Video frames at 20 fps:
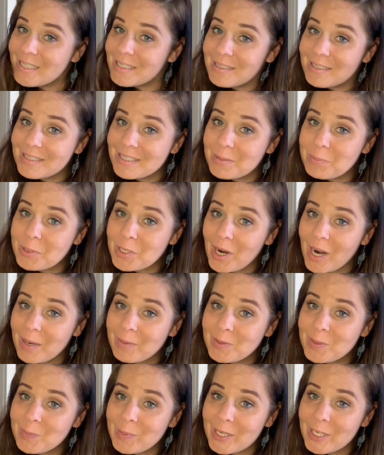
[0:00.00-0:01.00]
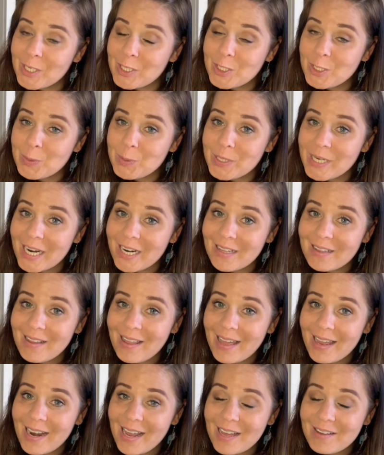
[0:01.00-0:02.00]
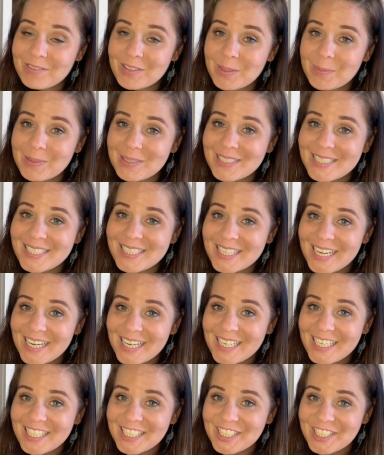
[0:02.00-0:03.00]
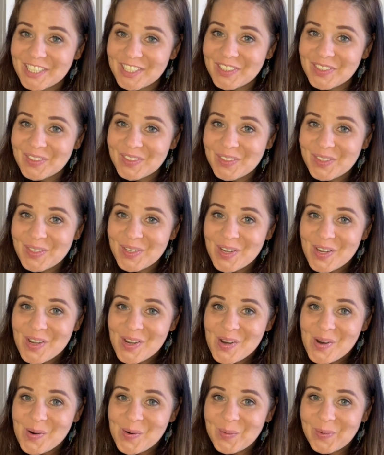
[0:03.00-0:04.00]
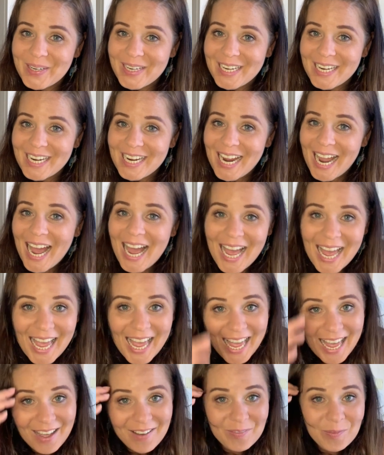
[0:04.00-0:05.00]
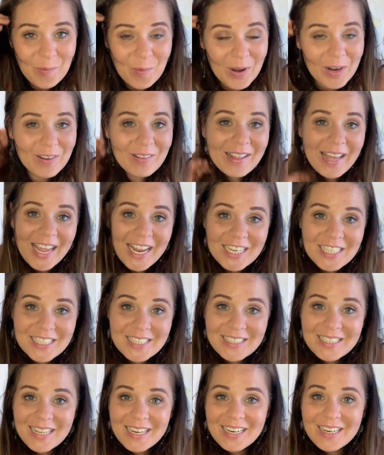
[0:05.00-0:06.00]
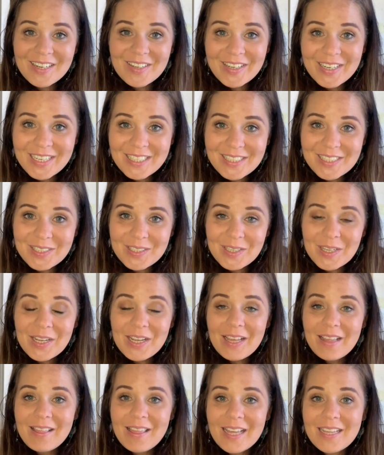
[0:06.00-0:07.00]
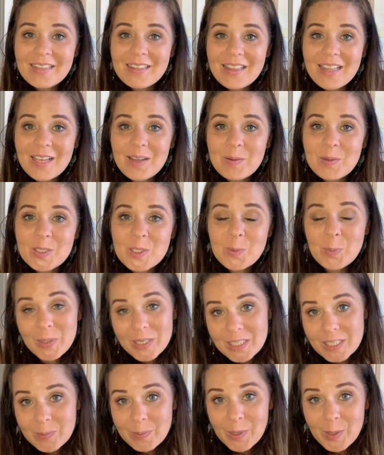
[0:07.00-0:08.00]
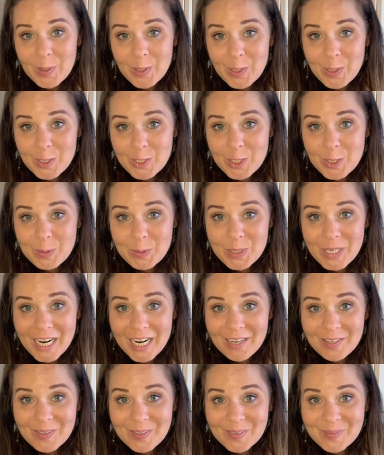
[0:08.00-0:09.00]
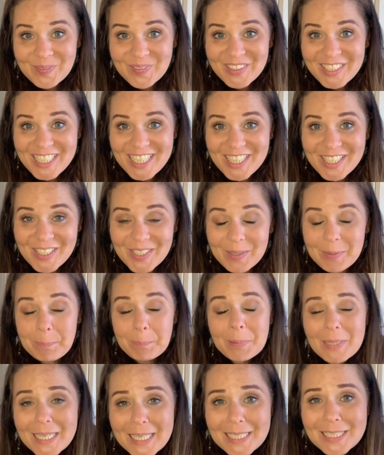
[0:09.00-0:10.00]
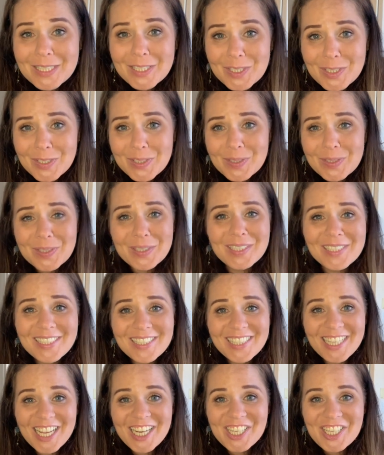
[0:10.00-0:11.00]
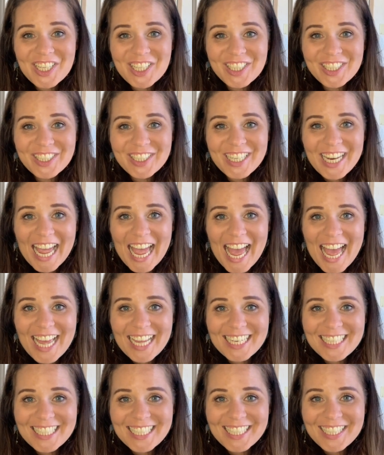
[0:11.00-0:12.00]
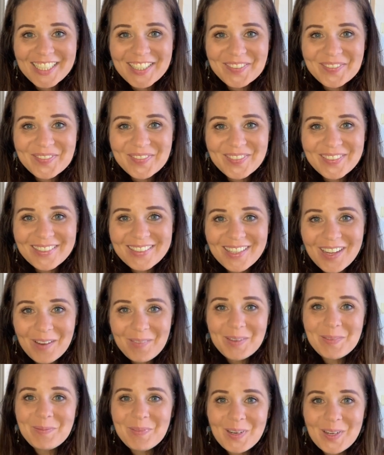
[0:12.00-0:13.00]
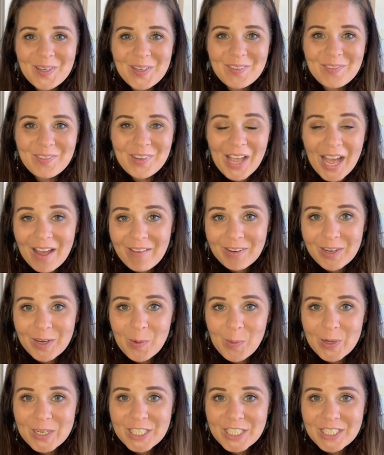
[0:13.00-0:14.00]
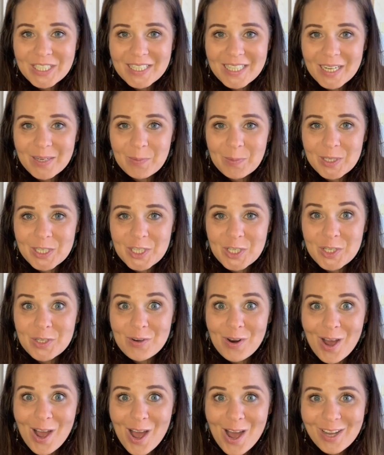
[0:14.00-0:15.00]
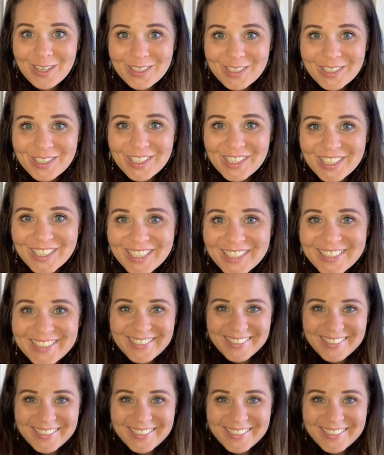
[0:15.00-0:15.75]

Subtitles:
Subscribe to my YouTube channel, and I have some exciting news. I have one of the agents that agreed that they would speak to me on the YouTube channel. So please do stay tuned and comment below if you have any questions that we should ask her.